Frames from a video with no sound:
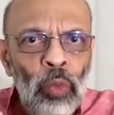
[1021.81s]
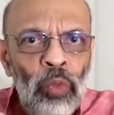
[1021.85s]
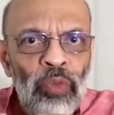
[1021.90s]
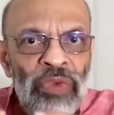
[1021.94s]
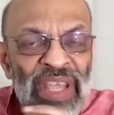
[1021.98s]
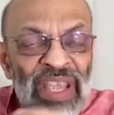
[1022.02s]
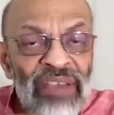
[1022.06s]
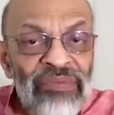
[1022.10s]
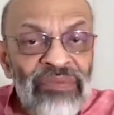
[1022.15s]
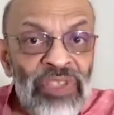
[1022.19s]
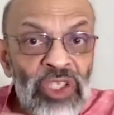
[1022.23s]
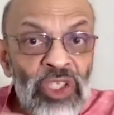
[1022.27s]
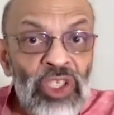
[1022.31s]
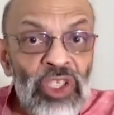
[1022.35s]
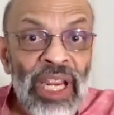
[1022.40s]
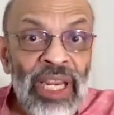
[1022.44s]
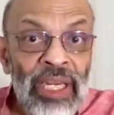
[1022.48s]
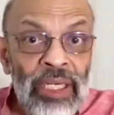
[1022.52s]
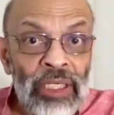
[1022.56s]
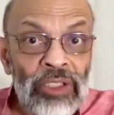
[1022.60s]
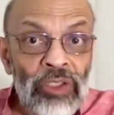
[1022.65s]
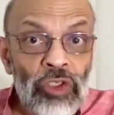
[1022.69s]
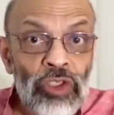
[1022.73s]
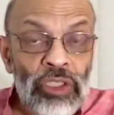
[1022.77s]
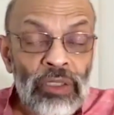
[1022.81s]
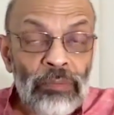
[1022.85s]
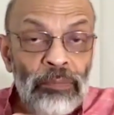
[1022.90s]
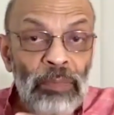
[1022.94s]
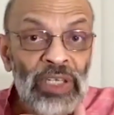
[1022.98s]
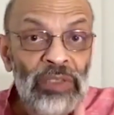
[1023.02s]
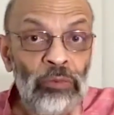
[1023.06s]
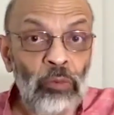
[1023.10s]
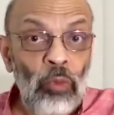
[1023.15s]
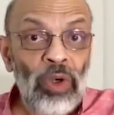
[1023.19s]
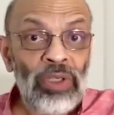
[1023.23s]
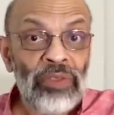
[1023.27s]
We've changed,
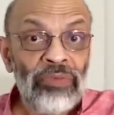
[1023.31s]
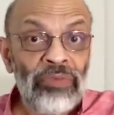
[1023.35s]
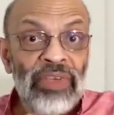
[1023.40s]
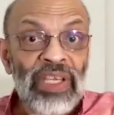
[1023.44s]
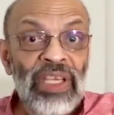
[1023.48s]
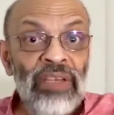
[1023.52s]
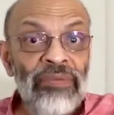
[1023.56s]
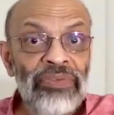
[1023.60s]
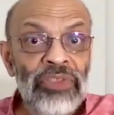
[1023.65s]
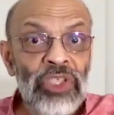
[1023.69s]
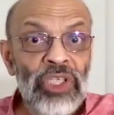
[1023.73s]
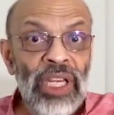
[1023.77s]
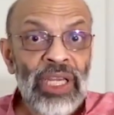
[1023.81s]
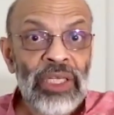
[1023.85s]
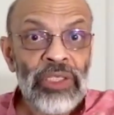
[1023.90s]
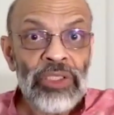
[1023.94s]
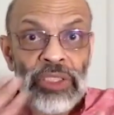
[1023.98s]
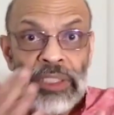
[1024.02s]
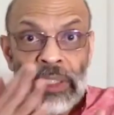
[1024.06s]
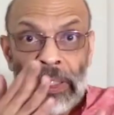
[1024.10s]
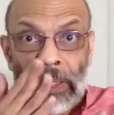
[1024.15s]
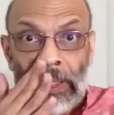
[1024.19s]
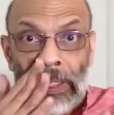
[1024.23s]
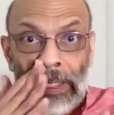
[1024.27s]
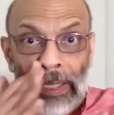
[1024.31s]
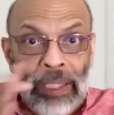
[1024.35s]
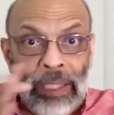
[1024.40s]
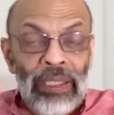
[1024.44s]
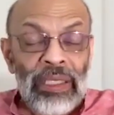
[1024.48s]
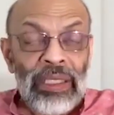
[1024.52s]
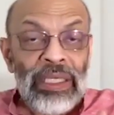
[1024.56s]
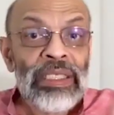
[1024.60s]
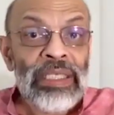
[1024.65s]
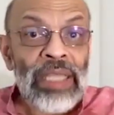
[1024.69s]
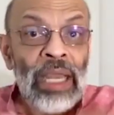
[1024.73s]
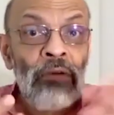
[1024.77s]
but what we've changed in
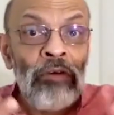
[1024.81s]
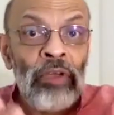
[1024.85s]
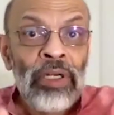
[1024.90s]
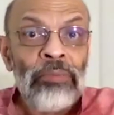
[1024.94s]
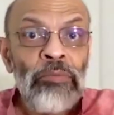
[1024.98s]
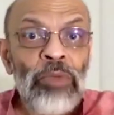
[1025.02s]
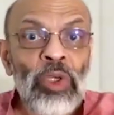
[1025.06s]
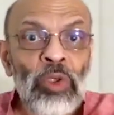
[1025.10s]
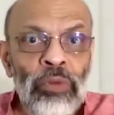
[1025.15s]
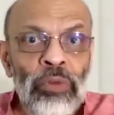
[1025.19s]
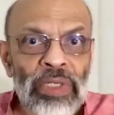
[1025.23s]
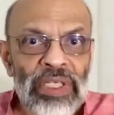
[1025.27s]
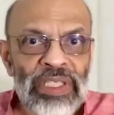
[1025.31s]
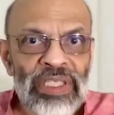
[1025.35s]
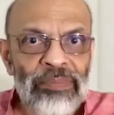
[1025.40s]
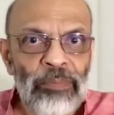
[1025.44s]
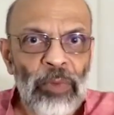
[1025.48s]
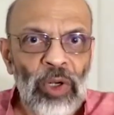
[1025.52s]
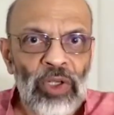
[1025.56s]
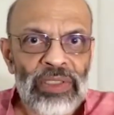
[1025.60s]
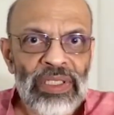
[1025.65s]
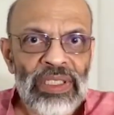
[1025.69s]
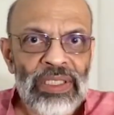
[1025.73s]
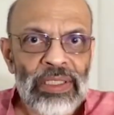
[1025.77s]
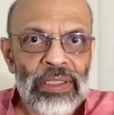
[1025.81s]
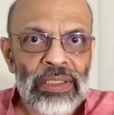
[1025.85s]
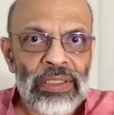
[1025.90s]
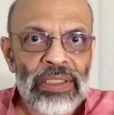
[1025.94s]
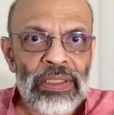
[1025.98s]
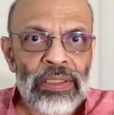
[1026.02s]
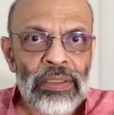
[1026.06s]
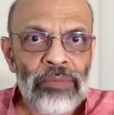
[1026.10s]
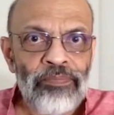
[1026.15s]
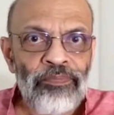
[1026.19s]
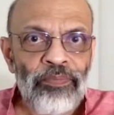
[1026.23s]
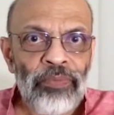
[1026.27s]
is our immune
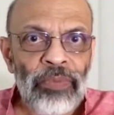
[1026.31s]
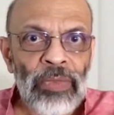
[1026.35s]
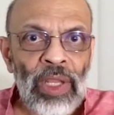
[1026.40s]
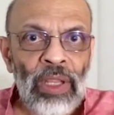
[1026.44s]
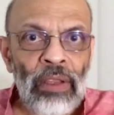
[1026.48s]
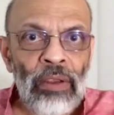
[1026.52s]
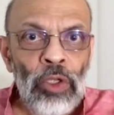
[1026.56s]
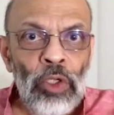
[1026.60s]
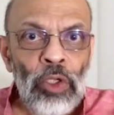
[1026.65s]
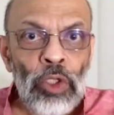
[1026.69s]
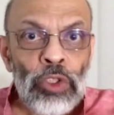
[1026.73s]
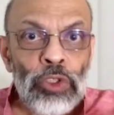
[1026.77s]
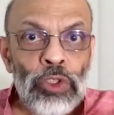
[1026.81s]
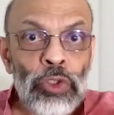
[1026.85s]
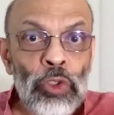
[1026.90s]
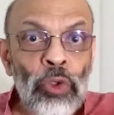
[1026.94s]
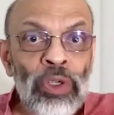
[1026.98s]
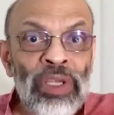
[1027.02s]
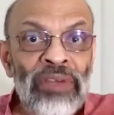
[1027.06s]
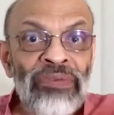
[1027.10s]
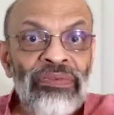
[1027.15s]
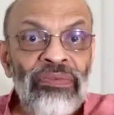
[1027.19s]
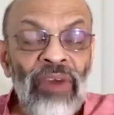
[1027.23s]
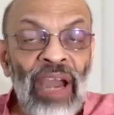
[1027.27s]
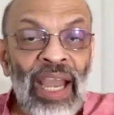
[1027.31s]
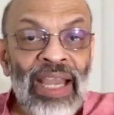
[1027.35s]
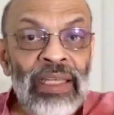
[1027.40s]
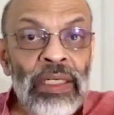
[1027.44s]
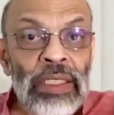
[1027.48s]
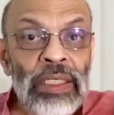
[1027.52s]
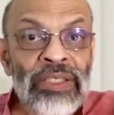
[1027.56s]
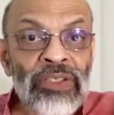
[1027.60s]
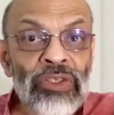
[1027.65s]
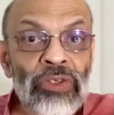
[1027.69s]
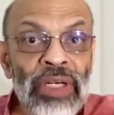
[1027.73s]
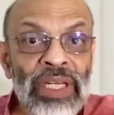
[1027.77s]
responses. So if
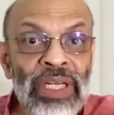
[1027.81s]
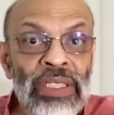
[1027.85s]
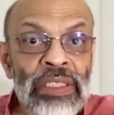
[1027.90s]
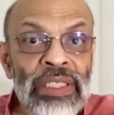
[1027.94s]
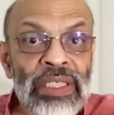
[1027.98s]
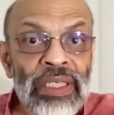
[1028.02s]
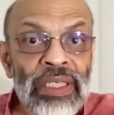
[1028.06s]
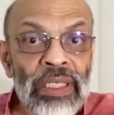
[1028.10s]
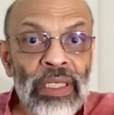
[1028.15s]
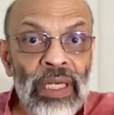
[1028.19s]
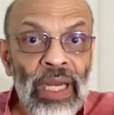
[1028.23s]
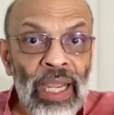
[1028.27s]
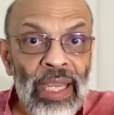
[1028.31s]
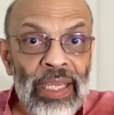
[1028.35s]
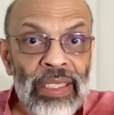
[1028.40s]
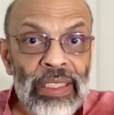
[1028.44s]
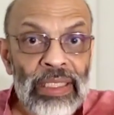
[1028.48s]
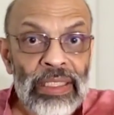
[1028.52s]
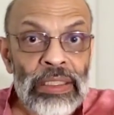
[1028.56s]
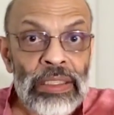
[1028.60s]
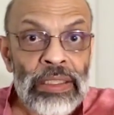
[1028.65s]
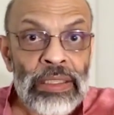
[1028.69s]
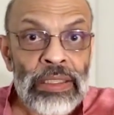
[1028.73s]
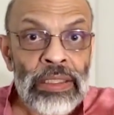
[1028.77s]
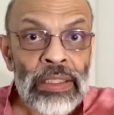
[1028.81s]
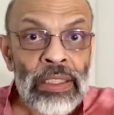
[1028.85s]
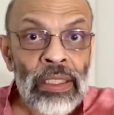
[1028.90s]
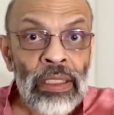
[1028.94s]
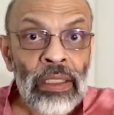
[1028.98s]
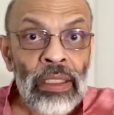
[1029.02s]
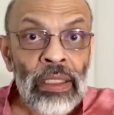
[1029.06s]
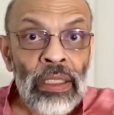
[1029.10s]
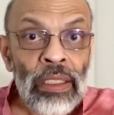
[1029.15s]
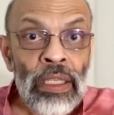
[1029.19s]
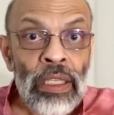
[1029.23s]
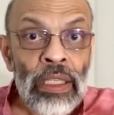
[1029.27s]
virus strains arise
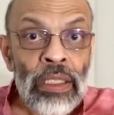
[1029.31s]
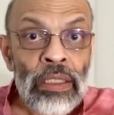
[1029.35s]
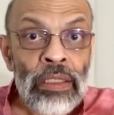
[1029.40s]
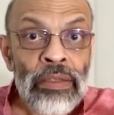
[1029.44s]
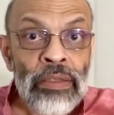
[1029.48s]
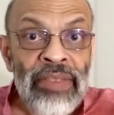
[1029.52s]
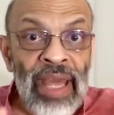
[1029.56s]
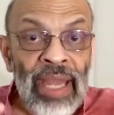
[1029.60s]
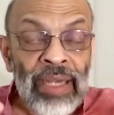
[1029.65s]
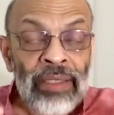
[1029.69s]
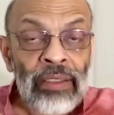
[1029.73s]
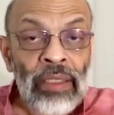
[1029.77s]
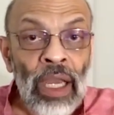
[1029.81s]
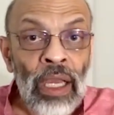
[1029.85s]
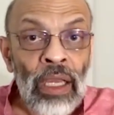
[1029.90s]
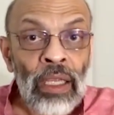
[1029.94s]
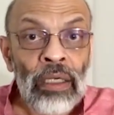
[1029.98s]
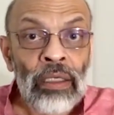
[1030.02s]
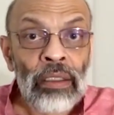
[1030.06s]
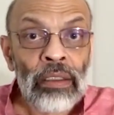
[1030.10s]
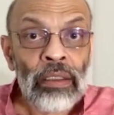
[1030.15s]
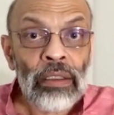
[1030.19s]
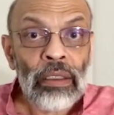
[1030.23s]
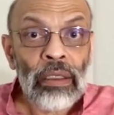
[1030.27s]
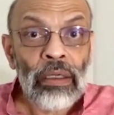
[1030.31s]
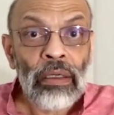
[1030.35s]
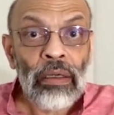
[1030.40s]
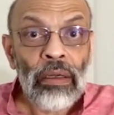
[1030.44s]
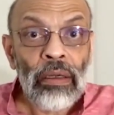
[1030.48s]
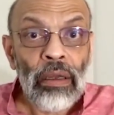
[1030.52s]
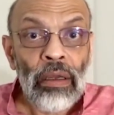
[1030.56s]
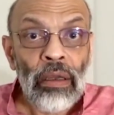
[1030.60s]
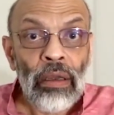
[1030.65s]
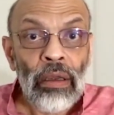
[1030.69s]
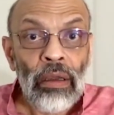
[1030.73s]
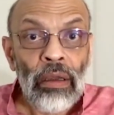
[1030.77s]
that are,
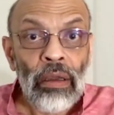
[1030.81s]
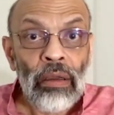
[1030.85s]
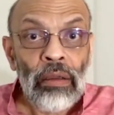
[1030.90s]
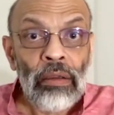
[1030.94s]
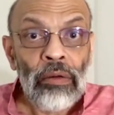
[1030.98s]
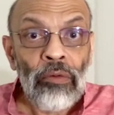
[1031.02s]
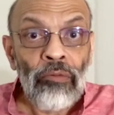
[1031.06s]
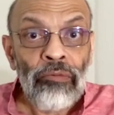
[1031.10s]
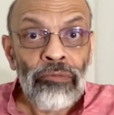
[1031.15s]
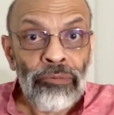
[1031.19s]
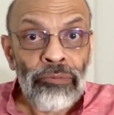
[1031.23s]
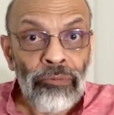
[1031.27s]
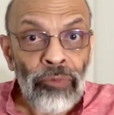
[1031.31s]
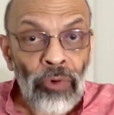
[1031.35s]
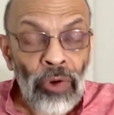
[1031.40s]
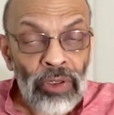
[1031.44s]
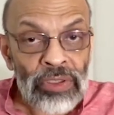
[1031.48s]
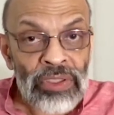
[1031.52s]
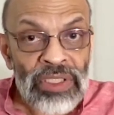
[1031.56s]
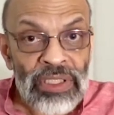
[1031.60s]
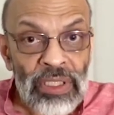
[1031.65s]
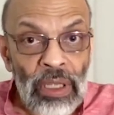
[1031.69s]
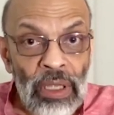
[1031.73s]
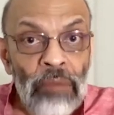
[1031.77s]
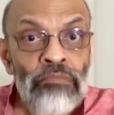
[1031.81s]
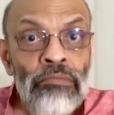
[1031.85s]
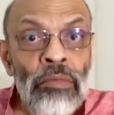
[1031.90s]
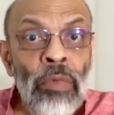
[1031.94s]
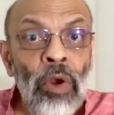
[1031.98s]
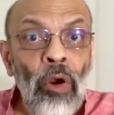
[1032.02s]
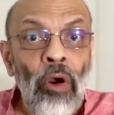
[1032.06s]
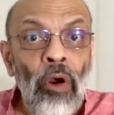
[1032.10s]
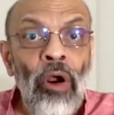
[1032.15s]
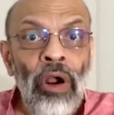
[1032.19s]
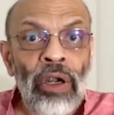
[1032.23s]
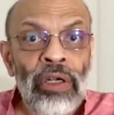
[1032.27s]
for
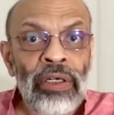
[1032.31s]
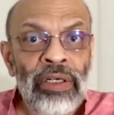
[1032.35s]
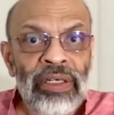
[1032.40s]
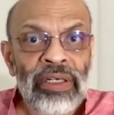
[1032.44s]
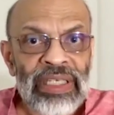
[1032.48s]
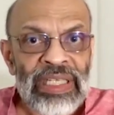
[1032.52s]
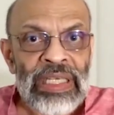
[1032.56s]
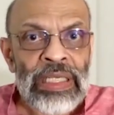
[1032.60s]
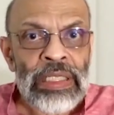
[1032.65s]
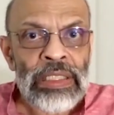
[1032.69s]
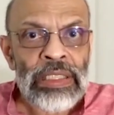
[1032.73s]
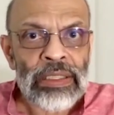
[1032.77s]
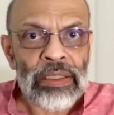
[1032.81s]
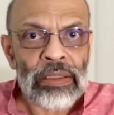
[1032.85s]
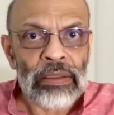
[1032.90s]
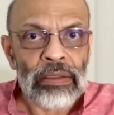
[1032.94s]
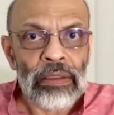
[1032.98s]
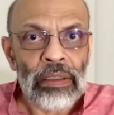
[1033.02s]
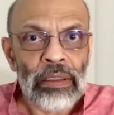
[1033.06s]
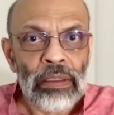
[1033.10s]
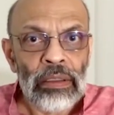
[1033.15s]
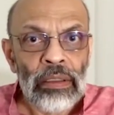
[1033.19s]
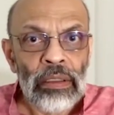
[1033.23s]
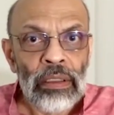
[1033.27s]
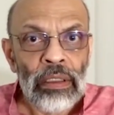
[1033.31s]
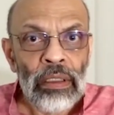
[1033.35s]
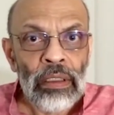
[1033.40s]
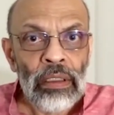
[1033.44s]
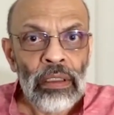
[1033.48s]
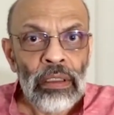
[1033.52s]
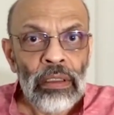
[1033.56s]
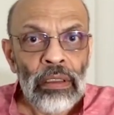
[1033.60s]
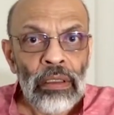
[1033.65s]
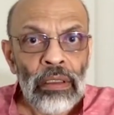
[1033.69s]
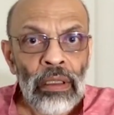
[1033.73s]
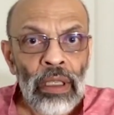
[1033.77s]
some odd reason,
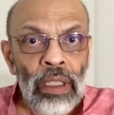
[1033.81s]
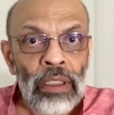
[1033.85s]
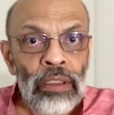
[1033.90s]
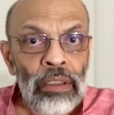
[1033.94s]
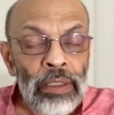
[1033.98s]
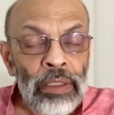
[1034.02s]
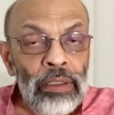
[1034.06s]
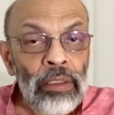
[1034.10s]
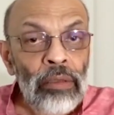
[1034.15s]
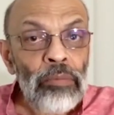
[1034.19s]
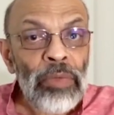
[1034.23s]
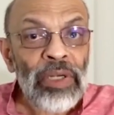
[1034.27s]
a little